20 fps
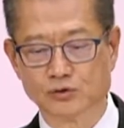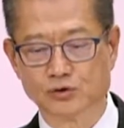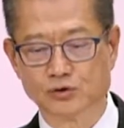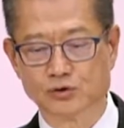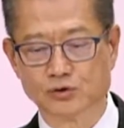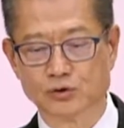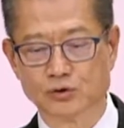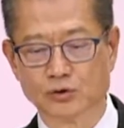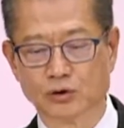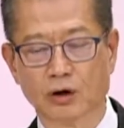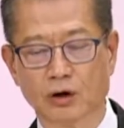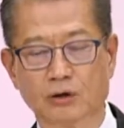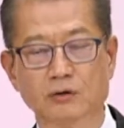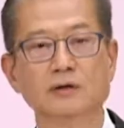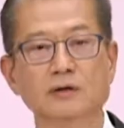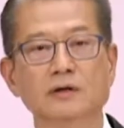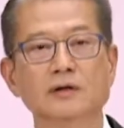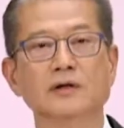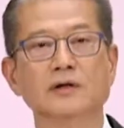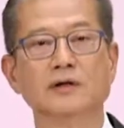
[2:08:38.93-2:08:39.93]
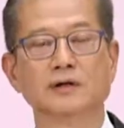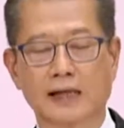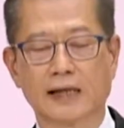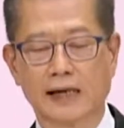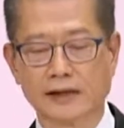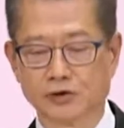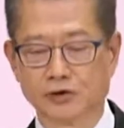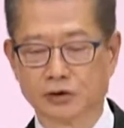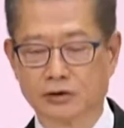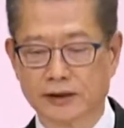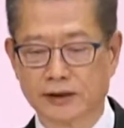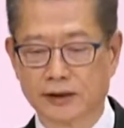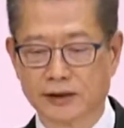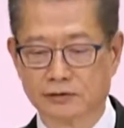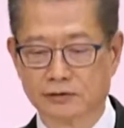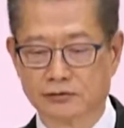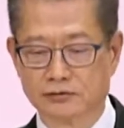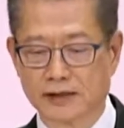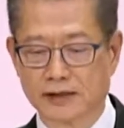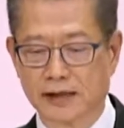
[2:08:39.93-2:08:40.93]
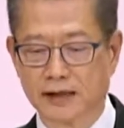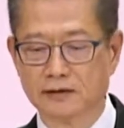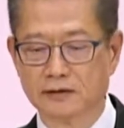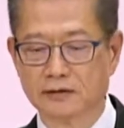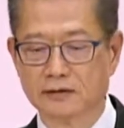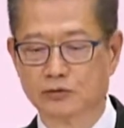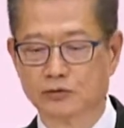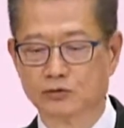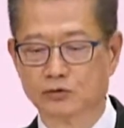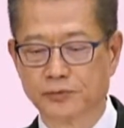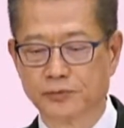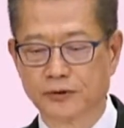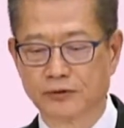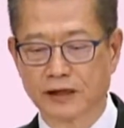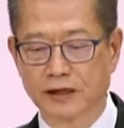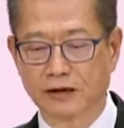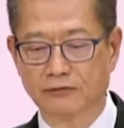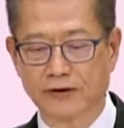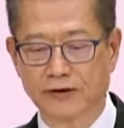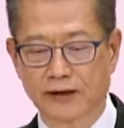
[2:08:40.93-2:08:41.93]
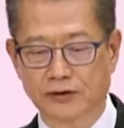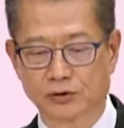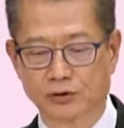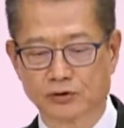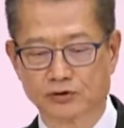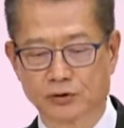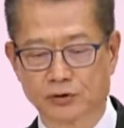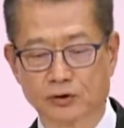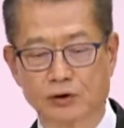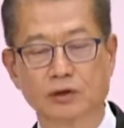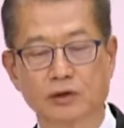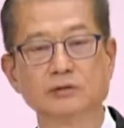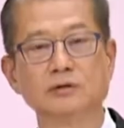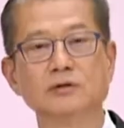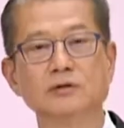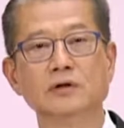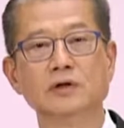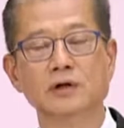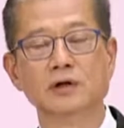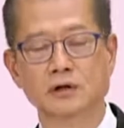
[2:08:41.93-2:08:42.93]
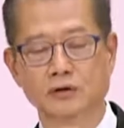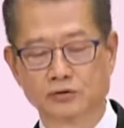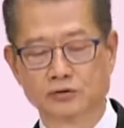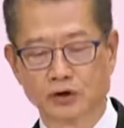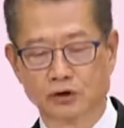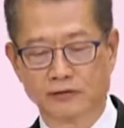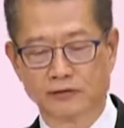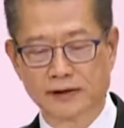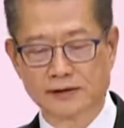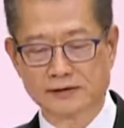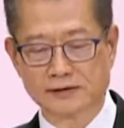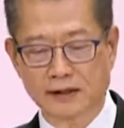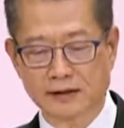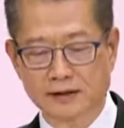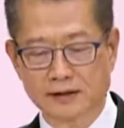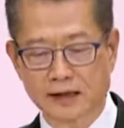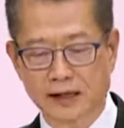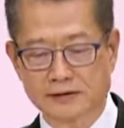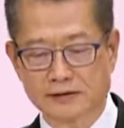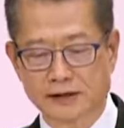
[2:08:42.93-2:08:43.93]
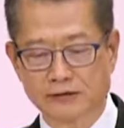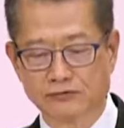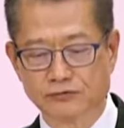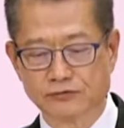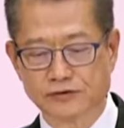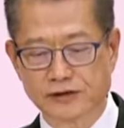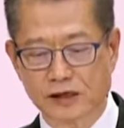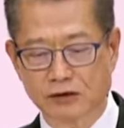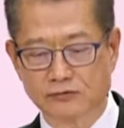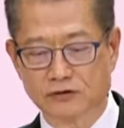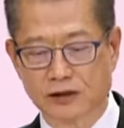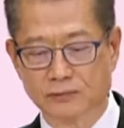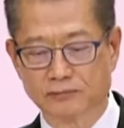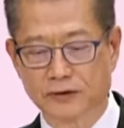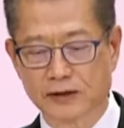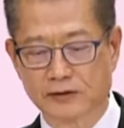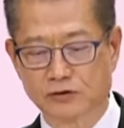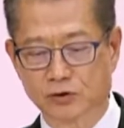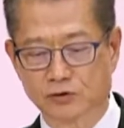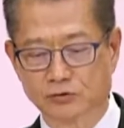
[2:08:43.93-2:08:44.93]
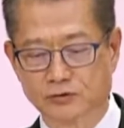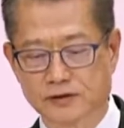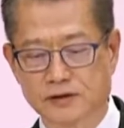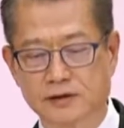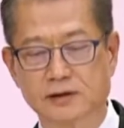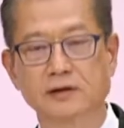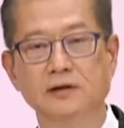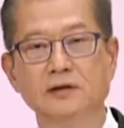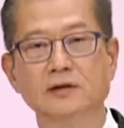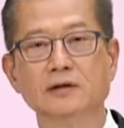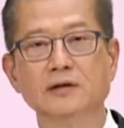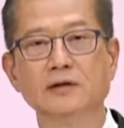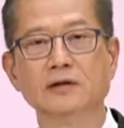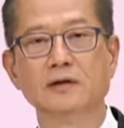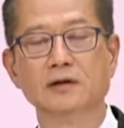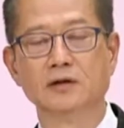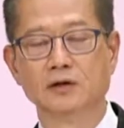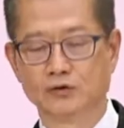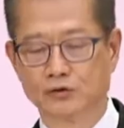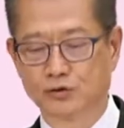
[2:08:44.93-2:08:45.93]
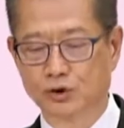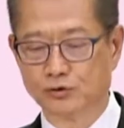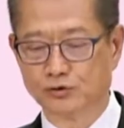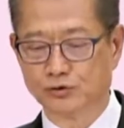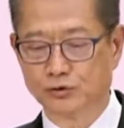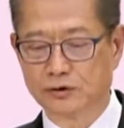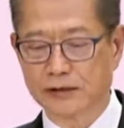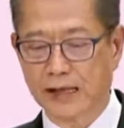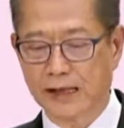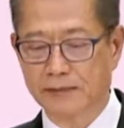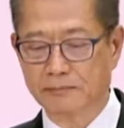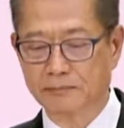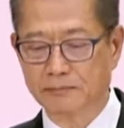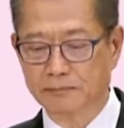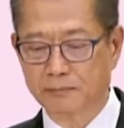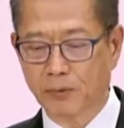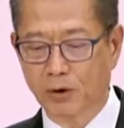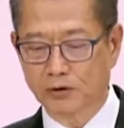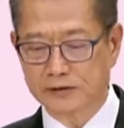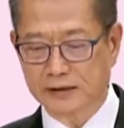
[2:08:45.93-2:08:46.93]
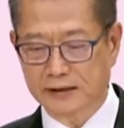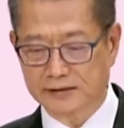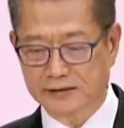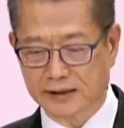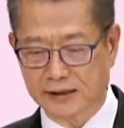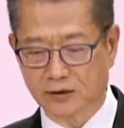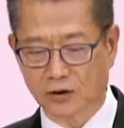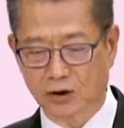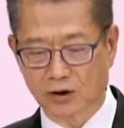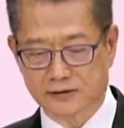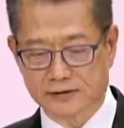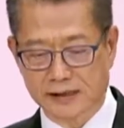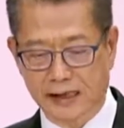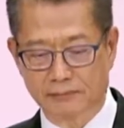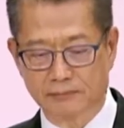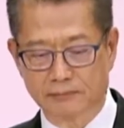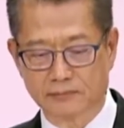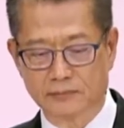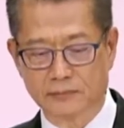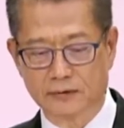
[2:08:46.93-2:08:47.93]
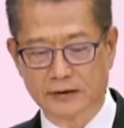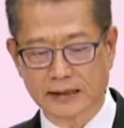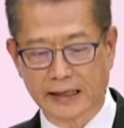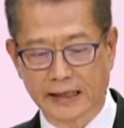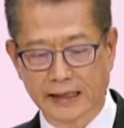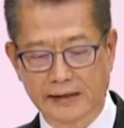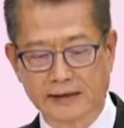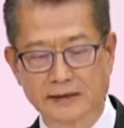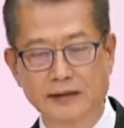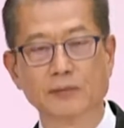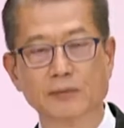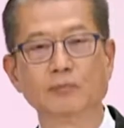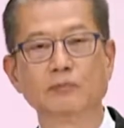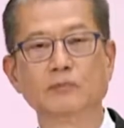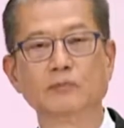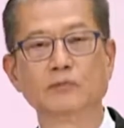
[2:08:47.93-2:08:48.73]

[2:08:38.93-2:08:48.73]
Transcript: In last year's budget, I proposed to raise the rate of stamp duty on stock transfers as a measure to help increase government's revenue in the short run. However,